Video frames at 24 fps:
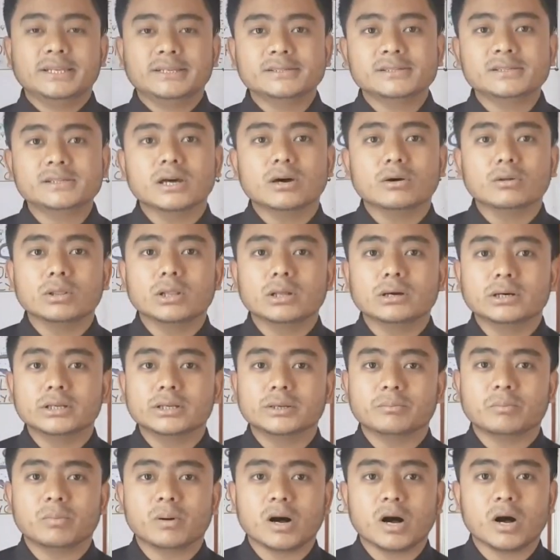us now
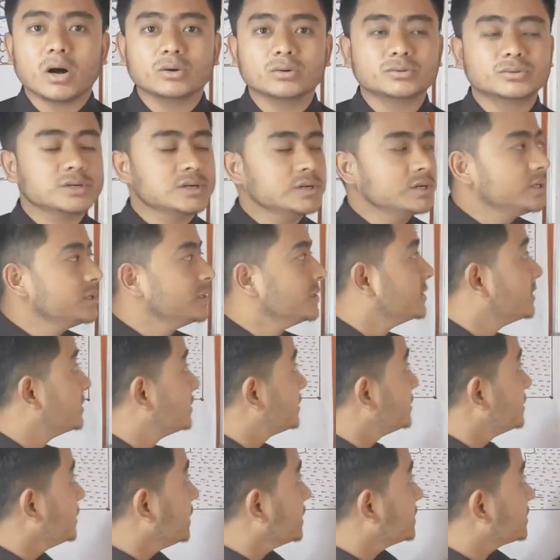learn about
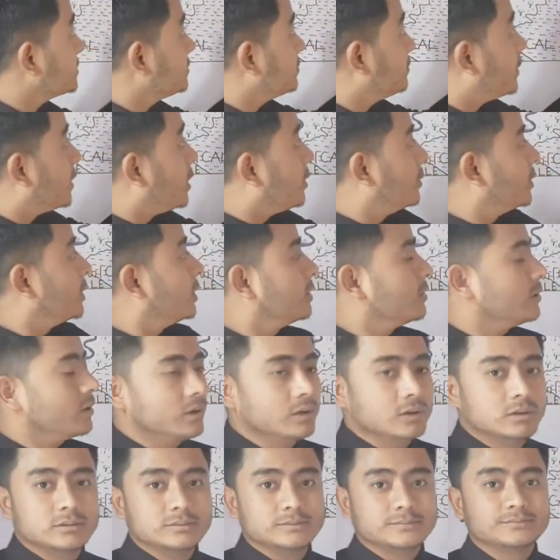sixth power
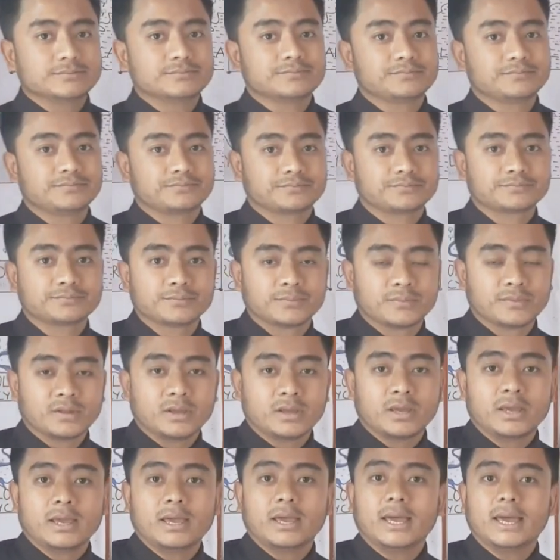law.
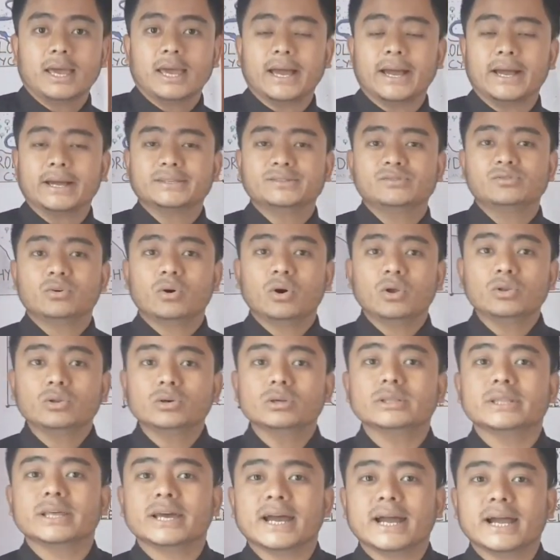As you all
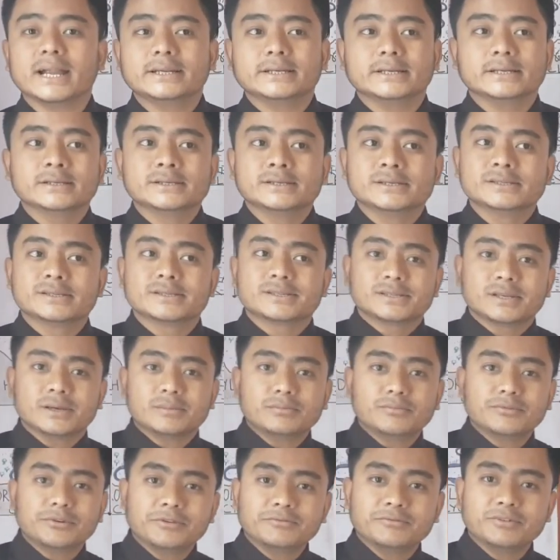know that
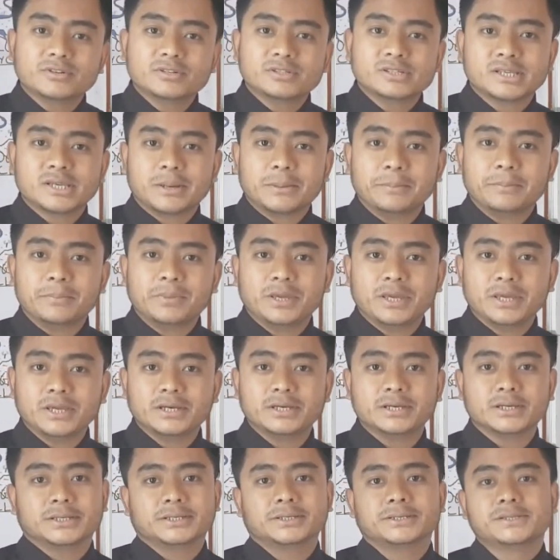some rivers are
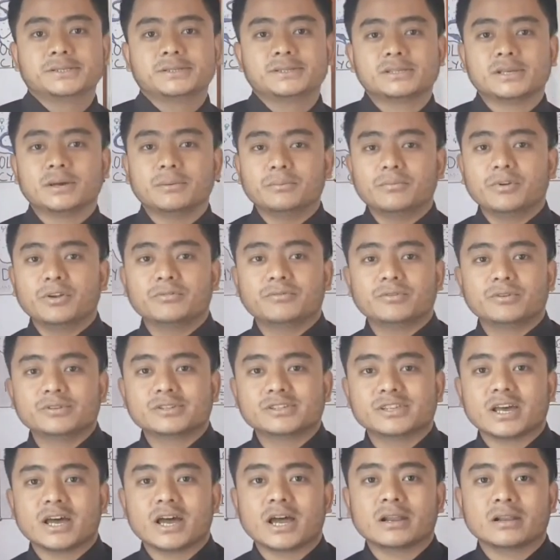big, some
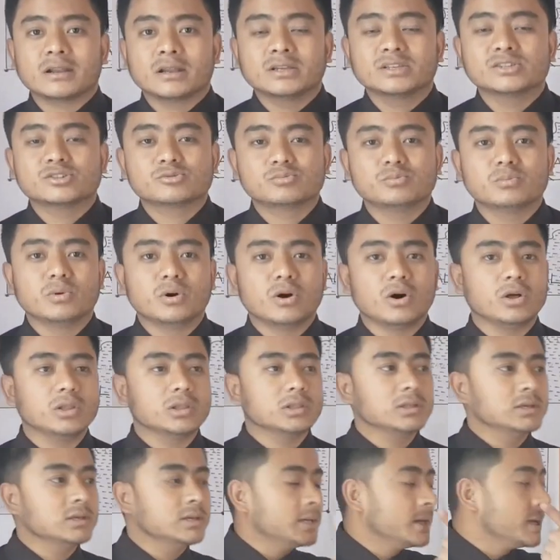rivers are
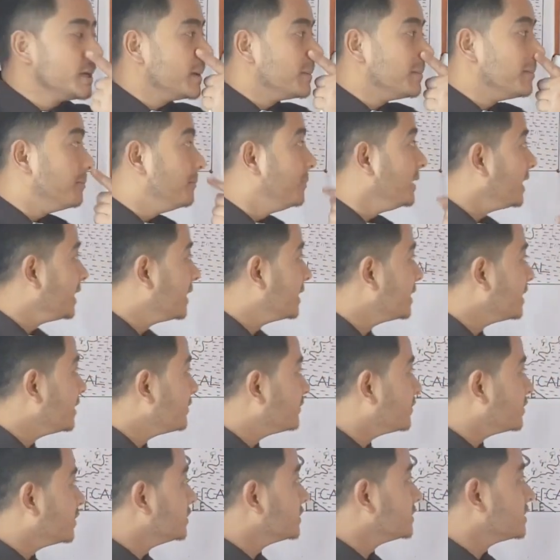small. Big
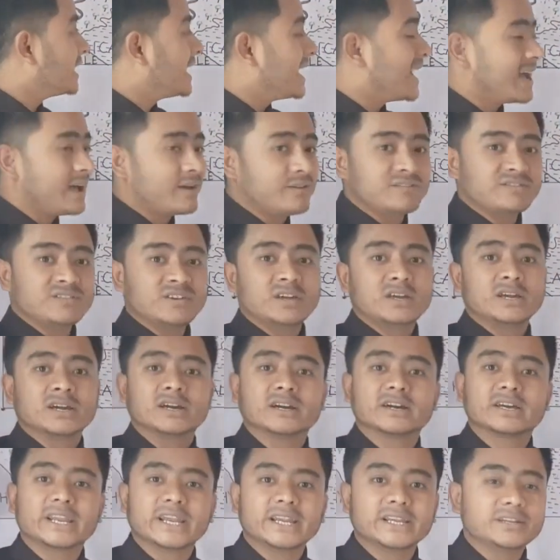rivers have
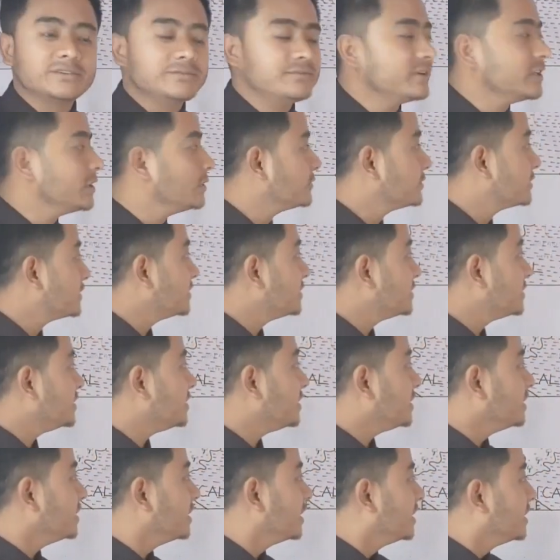greater
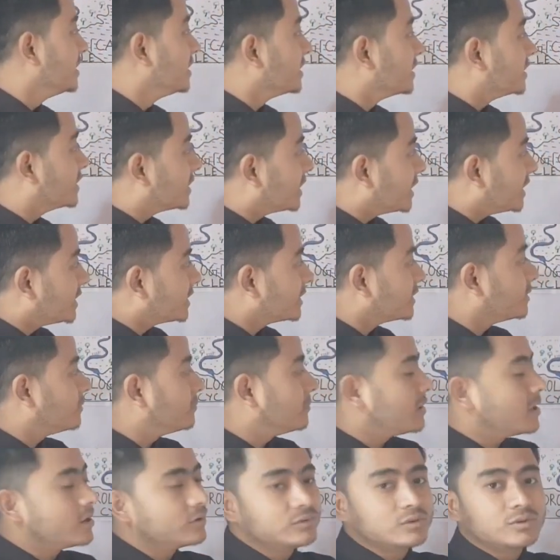velocity, greater
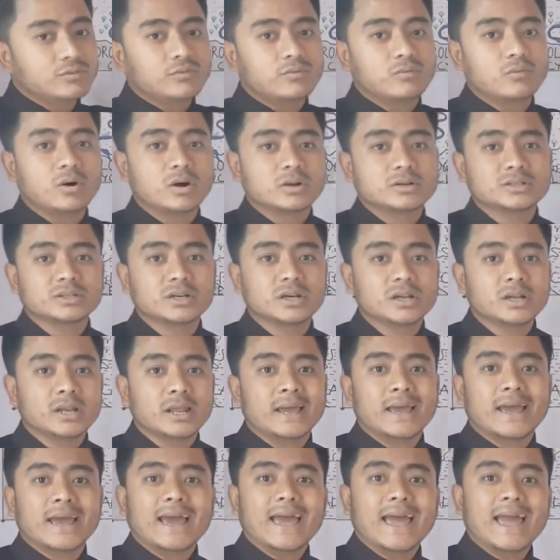amount of
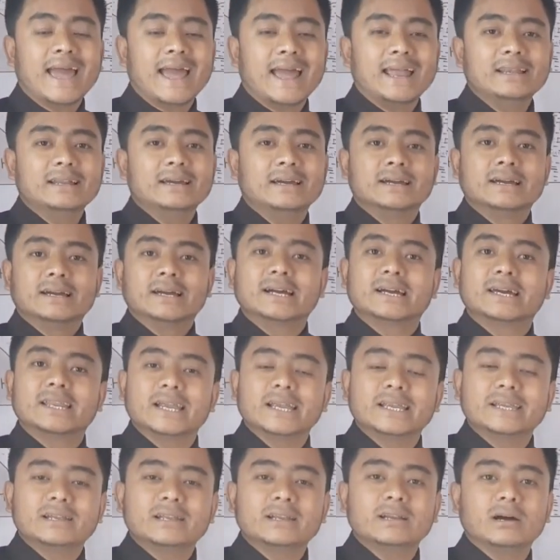water and
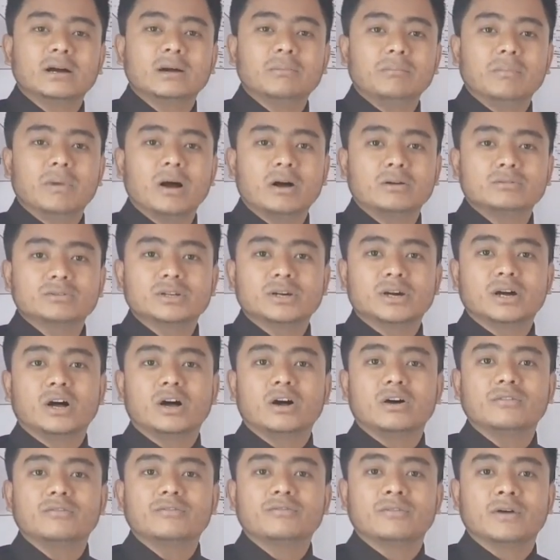greater amount
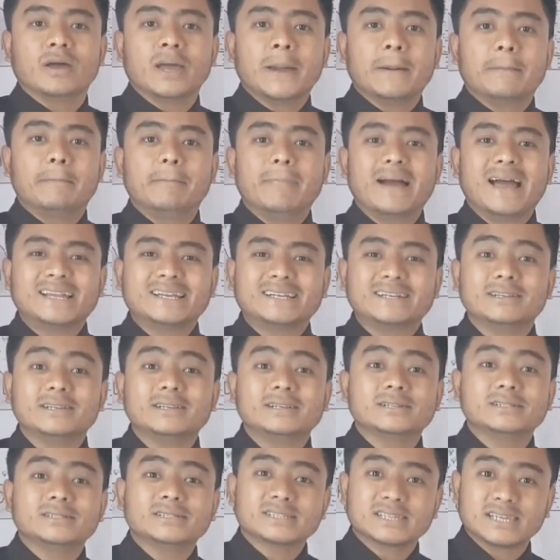of materials